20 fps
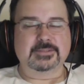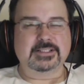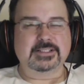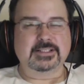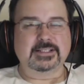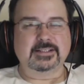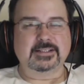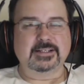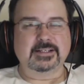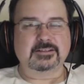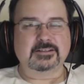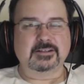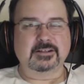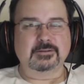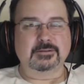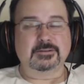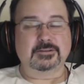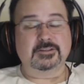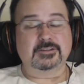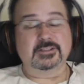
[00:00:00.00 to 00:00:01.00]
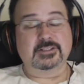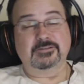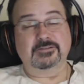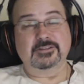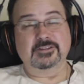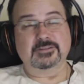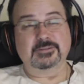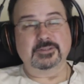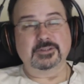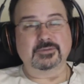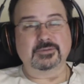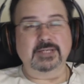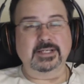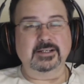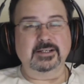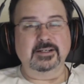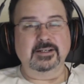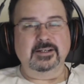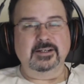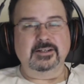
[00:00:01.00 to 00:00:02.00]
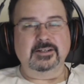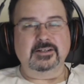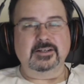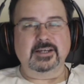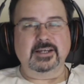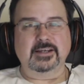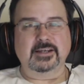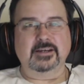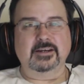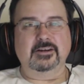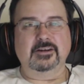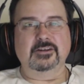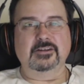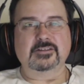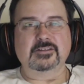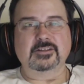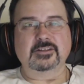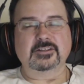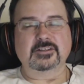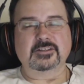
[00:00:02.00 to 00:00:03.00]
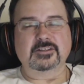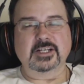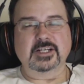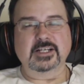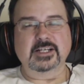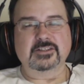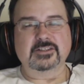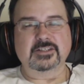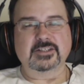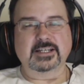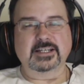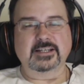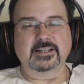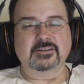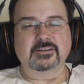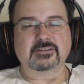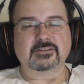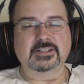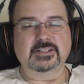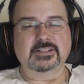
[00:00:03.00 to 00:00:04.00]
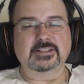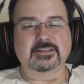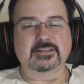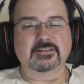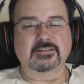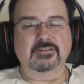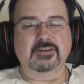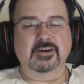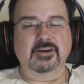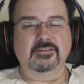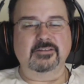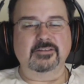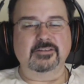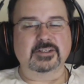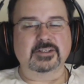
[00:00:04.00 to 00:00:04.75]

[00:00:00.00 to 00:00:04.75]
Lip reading: the other day, is like, what's the difference between getting a hosted exchange and getting 365?